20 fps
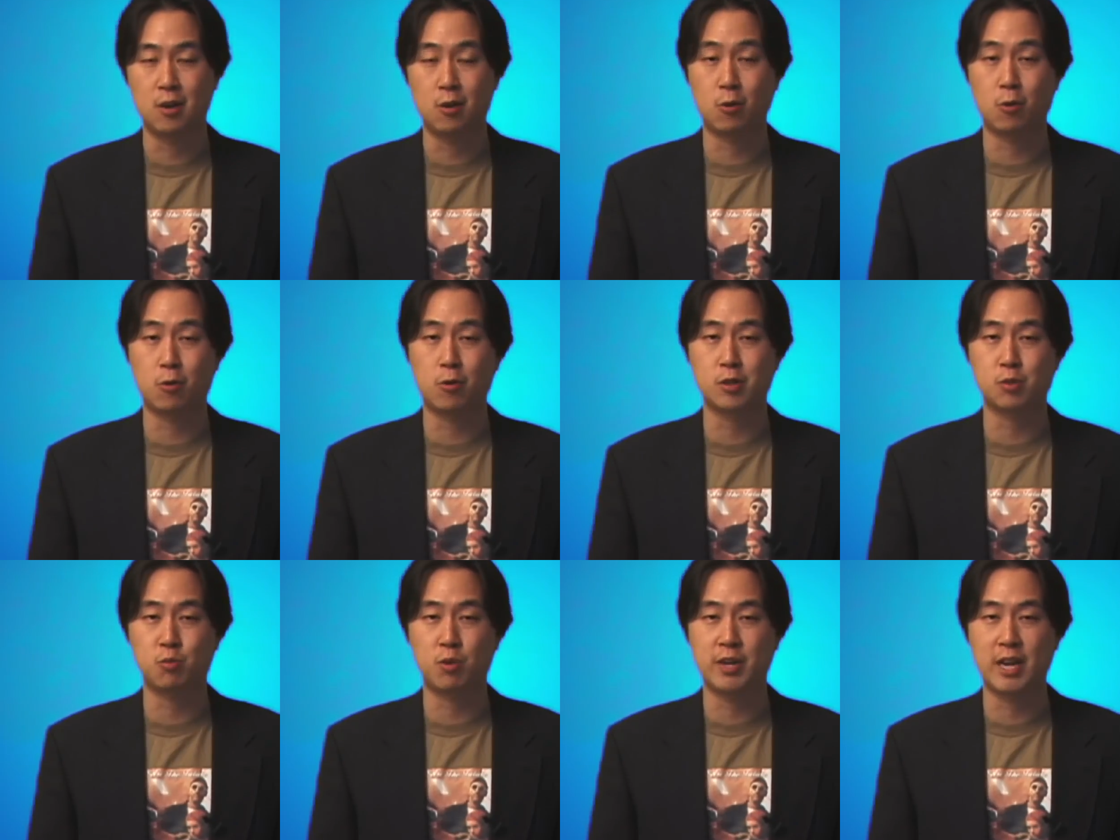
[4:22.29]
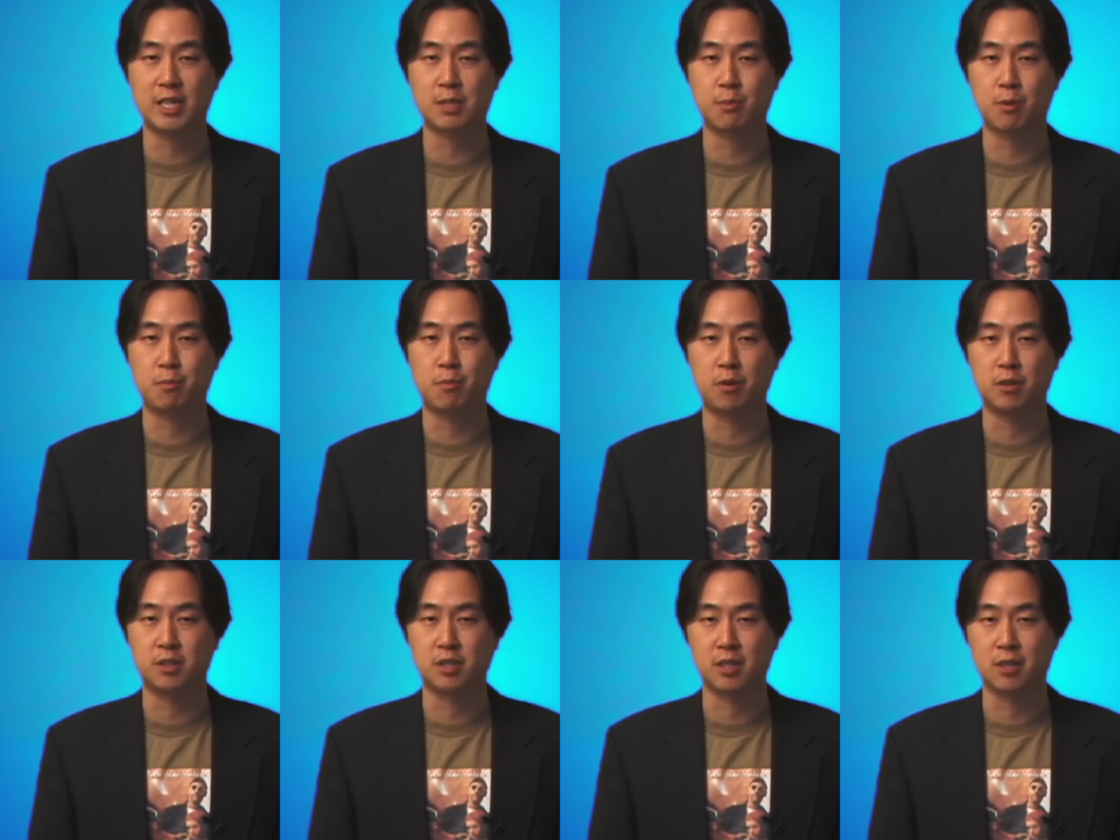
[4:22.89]
Or as one expert
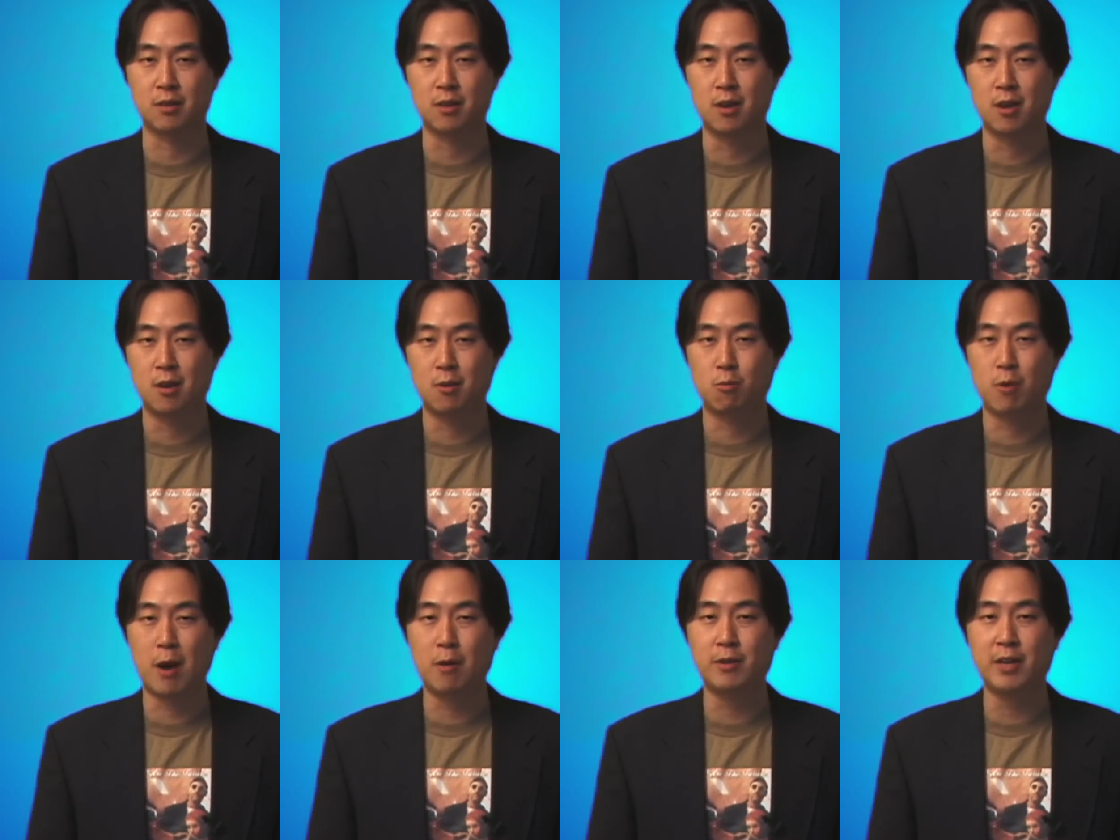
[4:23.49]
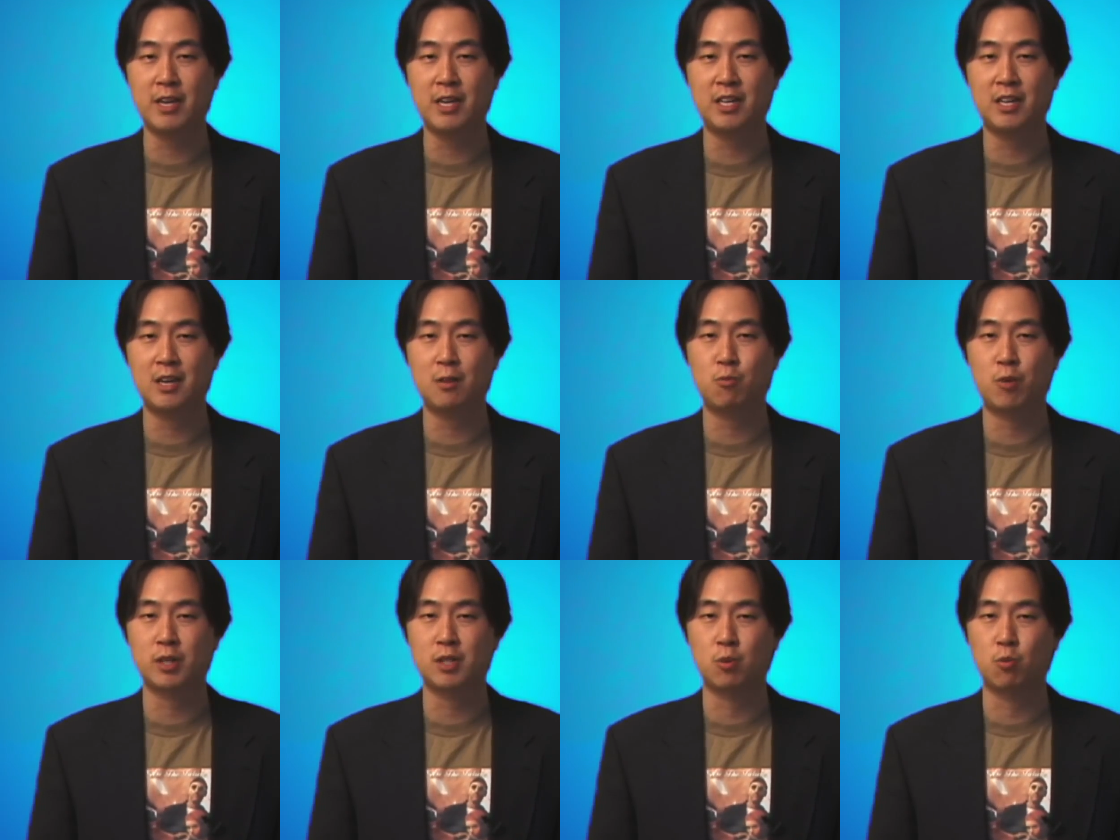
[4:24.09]
puts it, why would any
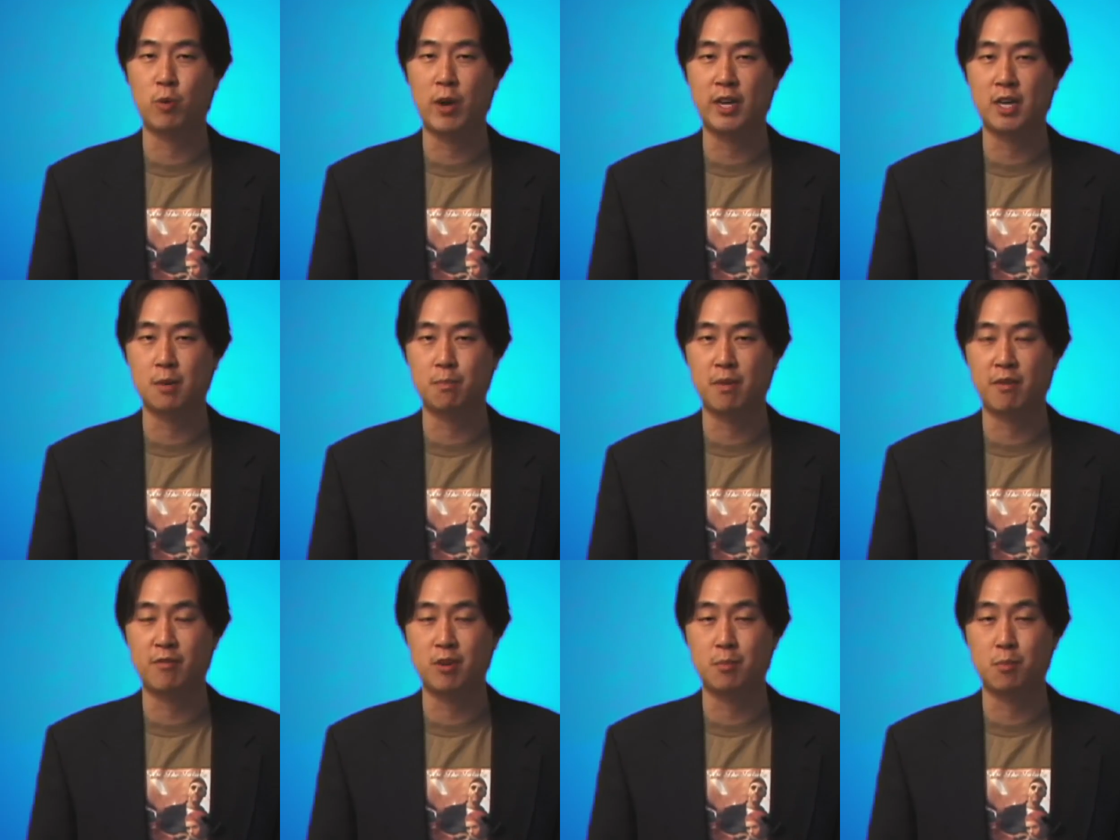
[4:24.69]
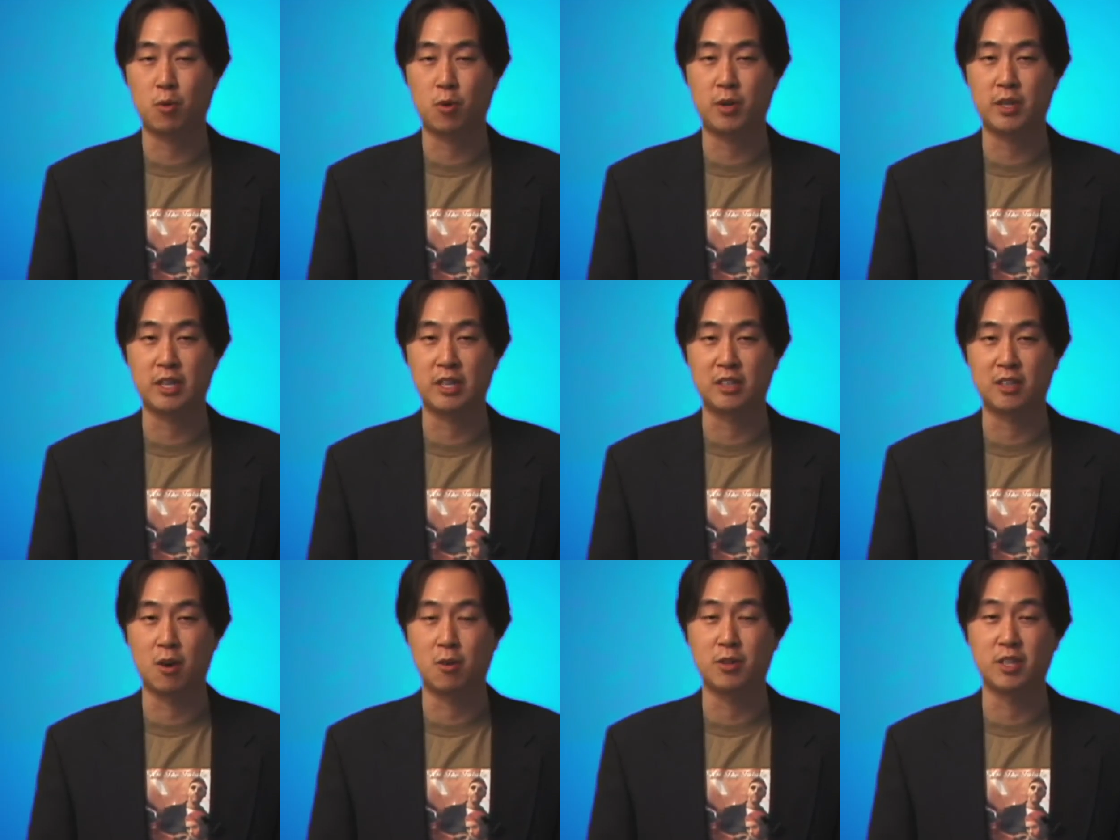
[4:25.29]
kid want to wake up every morning
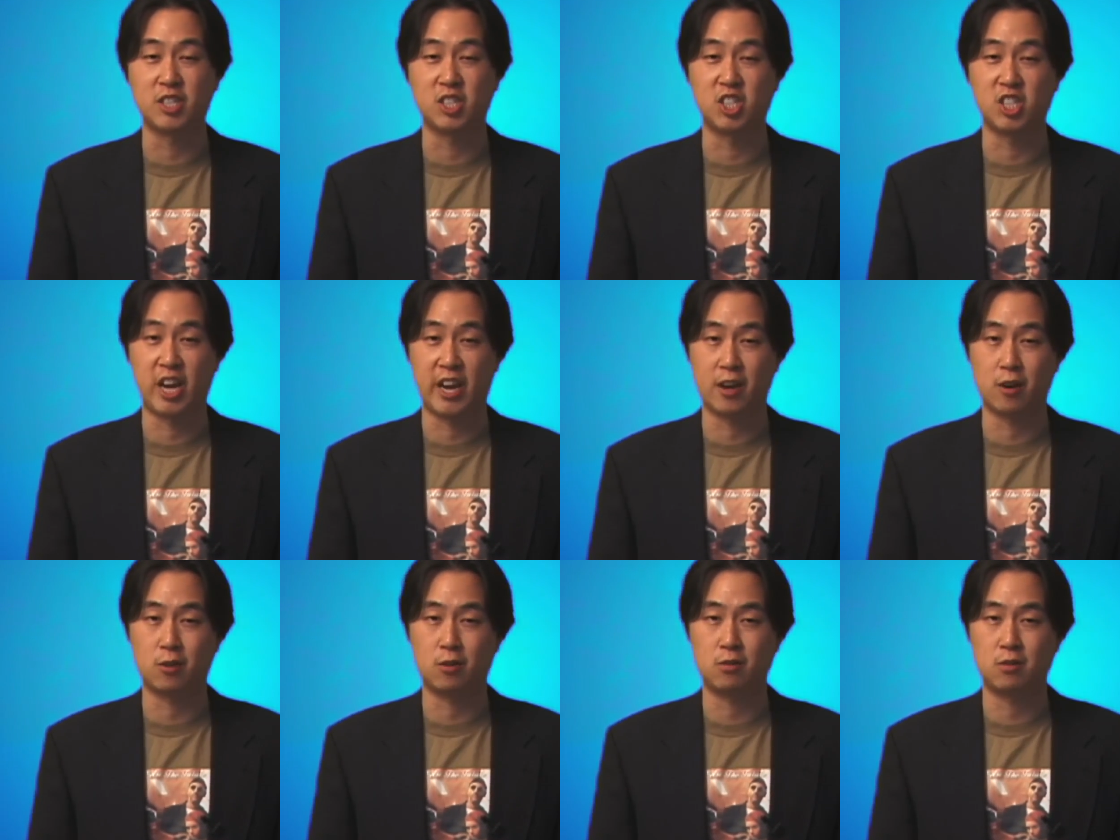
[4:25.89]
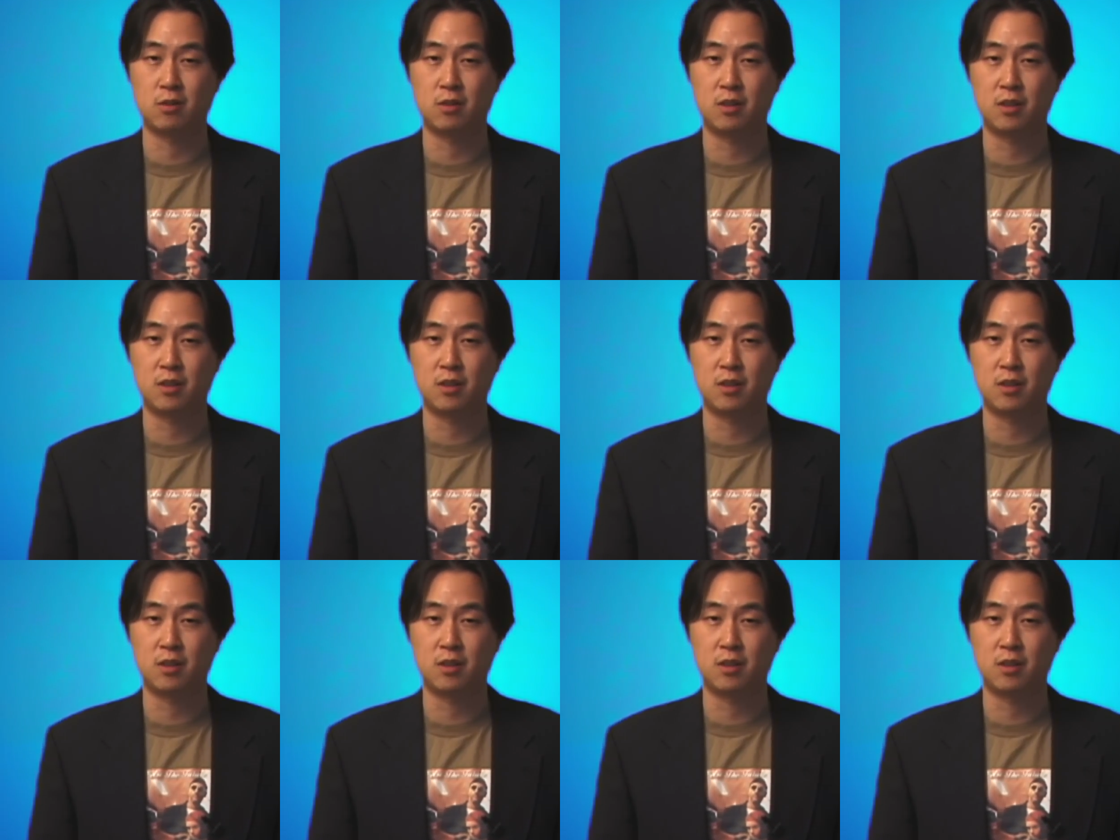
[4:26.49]
and go to jail?